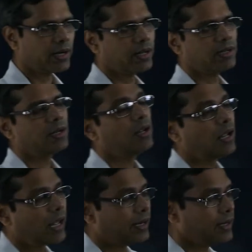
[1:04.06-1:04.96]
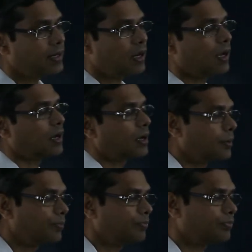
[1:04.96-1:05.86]
at, and
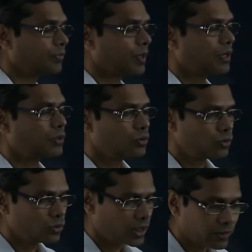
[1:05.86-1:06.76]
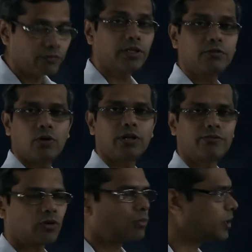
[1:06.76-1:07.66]
then to convert one
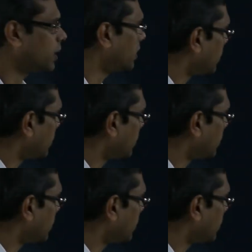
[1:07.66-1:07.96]
from the other.